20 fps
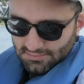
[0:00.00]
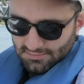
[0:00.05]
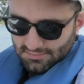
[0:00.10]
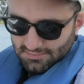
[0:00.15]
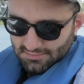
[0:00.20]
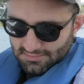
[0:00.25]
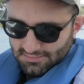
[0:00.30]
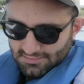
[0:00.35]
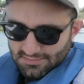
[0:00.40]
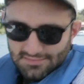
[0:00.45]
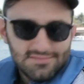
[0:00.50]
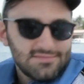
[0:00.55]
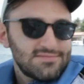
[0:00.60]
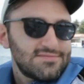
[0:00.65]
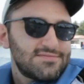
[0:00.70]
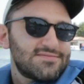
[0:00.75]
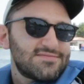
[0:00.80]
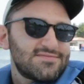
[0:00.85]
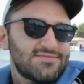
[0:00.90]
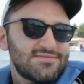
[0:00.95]

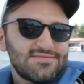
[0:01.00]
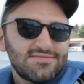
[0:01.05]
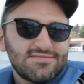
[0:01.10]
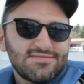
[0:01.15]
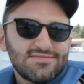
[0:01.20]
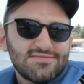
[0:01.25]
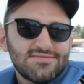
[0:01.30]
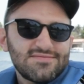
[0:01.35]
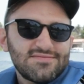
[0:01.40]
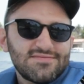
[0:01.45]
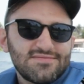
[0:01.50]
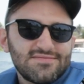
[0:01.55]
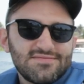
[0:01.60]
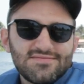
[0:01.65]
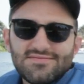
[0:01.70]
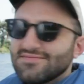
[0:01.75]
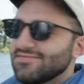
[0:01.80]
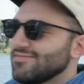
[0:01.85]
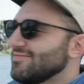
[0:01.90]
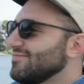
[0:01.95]

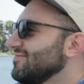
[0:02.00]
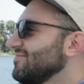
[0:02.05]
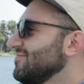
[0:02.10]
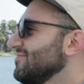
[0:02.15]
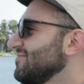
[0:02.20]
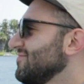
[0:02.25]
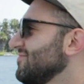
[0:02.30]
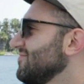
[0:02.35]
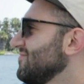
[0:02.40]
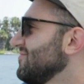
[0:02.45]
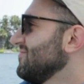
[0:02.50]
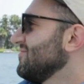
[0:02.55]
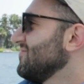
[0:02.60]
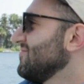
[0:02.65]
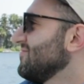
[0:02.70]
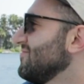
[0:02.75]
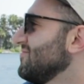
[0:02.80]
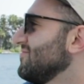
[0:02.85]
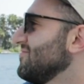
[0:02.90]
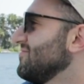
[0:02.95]

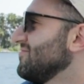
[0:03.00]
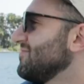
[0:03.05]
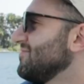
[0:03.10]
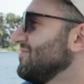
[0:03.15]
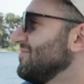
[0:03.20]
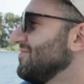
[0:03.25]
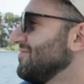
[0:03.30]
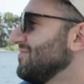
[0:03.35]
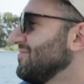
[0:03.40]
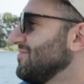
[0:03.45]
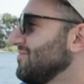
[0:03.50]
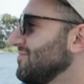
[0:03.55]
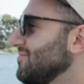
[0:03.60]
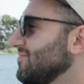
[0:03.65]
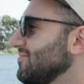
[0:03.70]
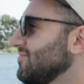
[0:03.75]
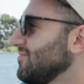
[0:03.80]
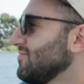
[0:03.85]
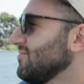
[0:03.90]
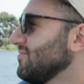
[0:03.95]

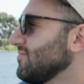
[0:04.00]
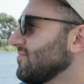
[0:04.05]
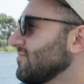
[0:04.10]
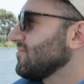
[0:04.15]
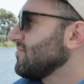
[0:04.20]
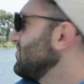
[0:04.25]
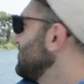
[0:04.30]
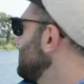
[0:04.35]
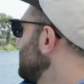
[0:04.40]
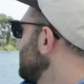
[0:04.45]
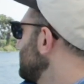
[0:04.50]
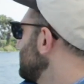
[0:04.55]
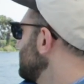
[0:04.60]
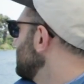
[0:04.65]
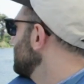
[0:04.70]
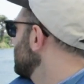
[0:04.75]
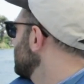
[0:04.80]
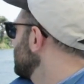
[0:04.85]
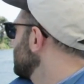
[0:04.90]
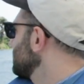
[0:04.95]

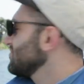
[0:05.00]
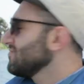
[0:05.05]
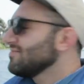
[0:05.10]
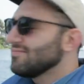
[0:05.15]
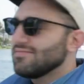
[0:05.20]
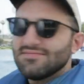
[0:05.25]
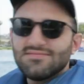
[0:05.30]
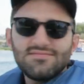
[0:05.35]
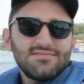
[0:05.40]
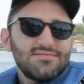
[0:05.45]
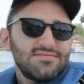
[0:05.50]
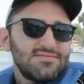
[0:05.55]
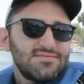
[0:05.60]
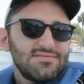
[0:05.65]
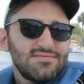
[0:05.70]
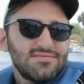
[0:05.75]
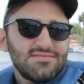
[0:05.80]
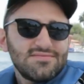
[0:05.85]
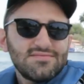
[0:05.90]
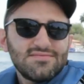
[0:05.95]

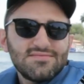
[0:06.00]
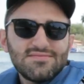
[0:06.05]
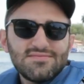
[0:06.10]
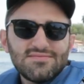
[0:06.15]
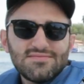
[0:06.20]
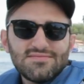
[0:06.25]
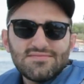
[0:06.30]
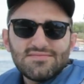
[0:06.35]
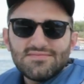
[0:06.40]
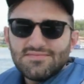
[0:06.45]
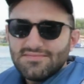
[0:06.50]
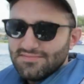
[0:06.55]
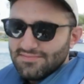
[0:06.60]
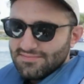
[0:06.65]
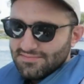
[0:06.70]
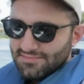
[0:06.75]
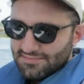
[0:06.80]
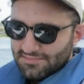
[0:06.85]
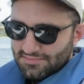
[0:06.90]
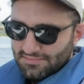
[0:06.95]

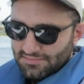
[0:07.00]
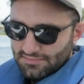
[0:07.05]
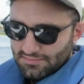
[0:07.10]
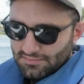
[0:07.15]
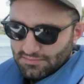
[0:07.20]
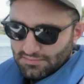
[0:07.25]
This person isn't speaking.